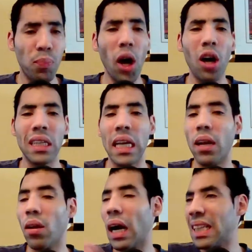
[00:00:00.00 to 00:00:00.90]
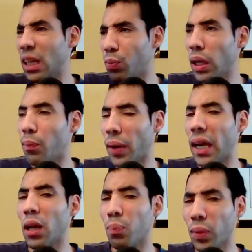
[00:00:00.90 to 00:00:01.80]
bugs, and I did play the
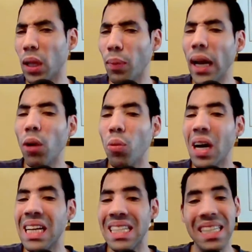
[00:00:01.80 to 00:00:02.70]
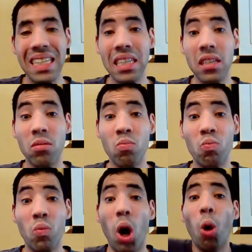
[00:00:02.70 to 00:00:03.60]
beta, but the beta was
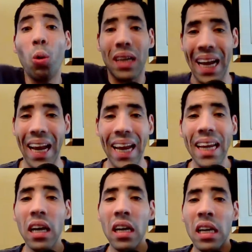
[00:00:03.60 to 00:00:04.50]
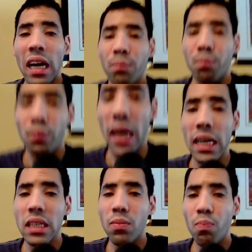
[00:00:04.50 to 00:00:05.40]
okay at
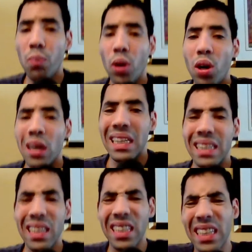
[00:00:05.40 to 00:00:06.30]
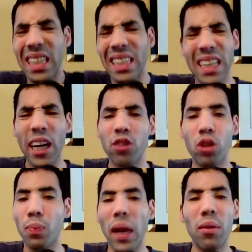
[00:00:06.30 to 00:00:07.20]
best, but th- how you
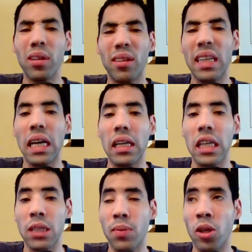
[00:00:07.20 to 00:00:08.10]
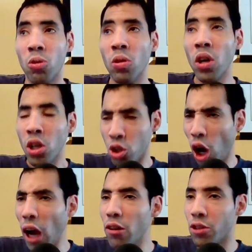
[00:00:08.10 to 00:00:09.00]
should pay with it in the Atlas Battle. So
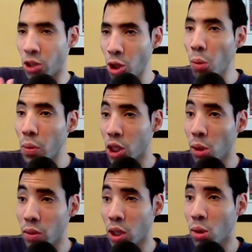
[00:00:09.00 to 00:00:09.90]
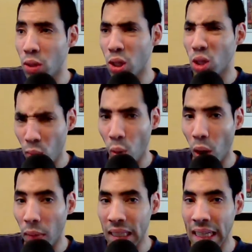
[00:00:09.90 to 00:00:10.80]
I am super, super, super, super, super
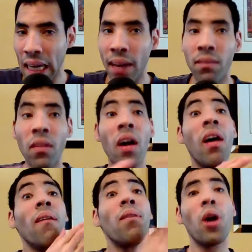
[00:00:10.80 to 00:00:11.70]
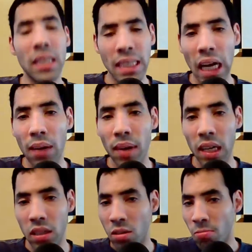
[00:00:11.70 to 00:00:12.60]
worried about this game, but excited
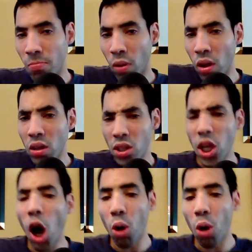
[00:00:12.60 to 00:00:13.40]
about it. So,